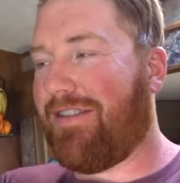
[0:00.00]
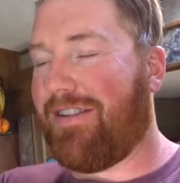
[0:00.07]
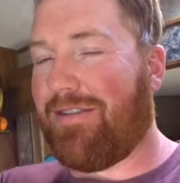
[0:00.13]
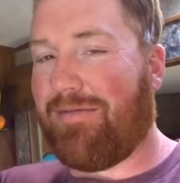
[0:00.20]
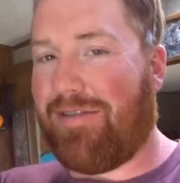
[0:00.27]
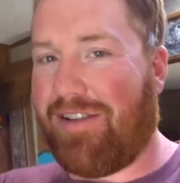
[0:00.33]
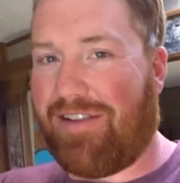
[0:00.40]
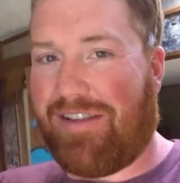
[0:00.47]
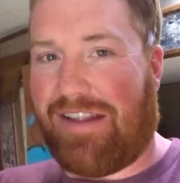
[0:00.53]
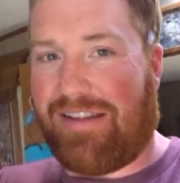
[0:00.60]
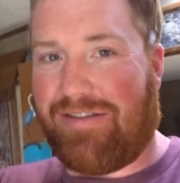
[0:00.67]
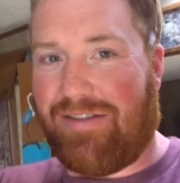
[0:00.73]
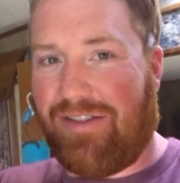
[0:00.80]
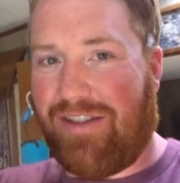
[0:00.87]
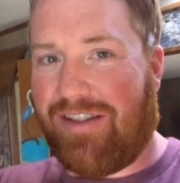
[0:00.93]
I'm
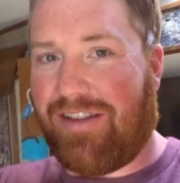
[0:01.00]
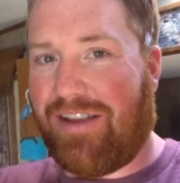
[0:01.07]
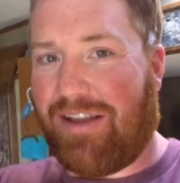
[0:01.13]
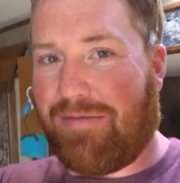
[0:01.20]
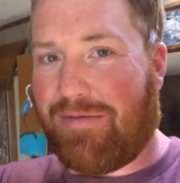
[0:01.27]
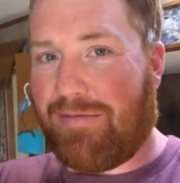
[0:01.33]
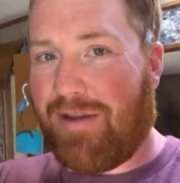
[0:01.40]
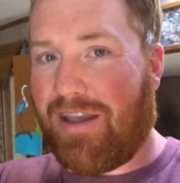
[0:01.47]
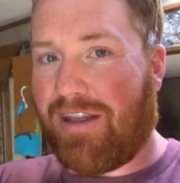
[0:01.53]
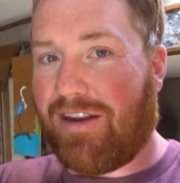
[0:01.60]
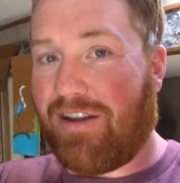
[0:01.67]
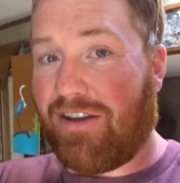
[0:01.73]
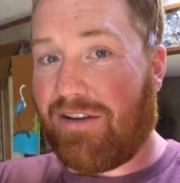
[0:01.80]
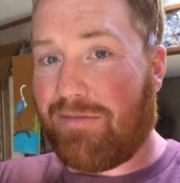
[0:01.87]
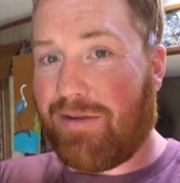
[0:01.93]
successful this time making
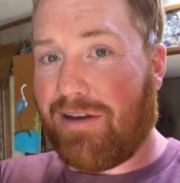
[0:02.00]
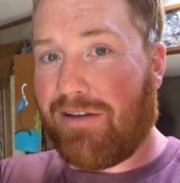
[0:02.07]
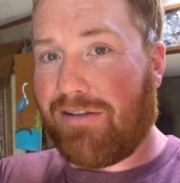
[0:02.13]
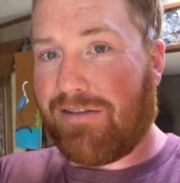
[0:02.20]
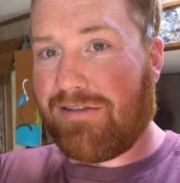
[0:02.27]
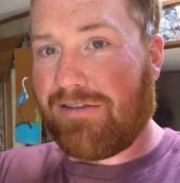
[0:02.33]
a good meal.